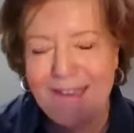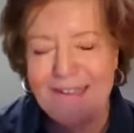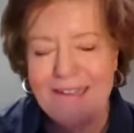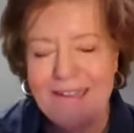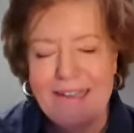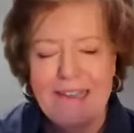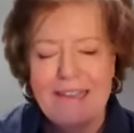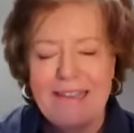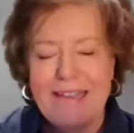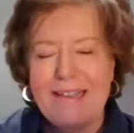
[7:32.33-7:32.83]

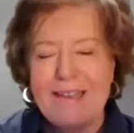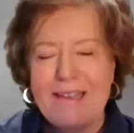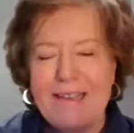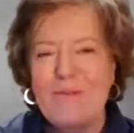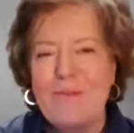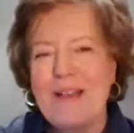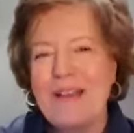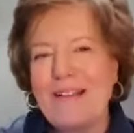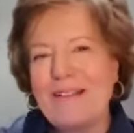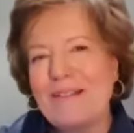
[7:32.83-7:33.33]
And
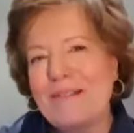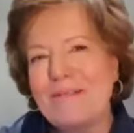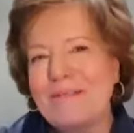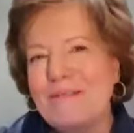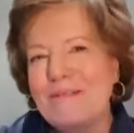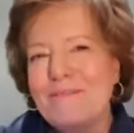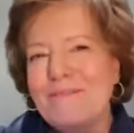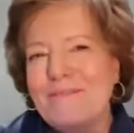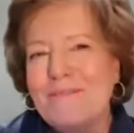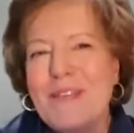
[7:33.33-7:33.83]
well,
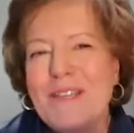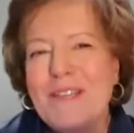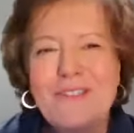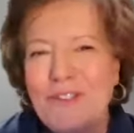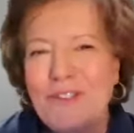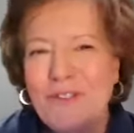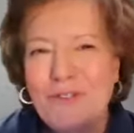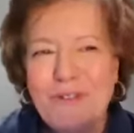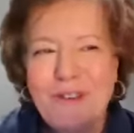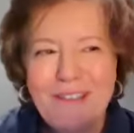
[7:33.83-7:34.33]
we
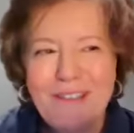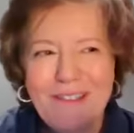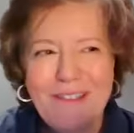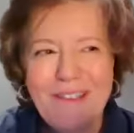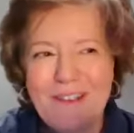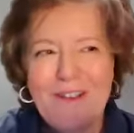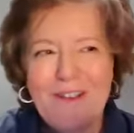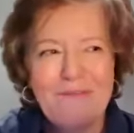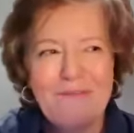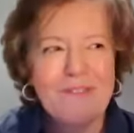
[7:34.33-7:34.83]
enjoyed
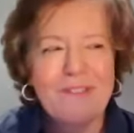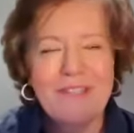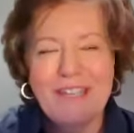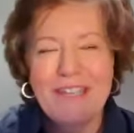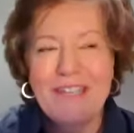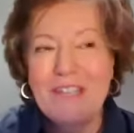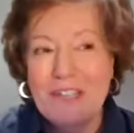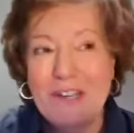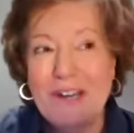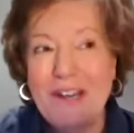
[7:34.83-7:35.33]
the
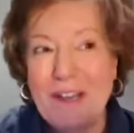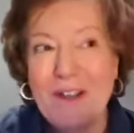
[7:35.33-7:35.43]
conversation.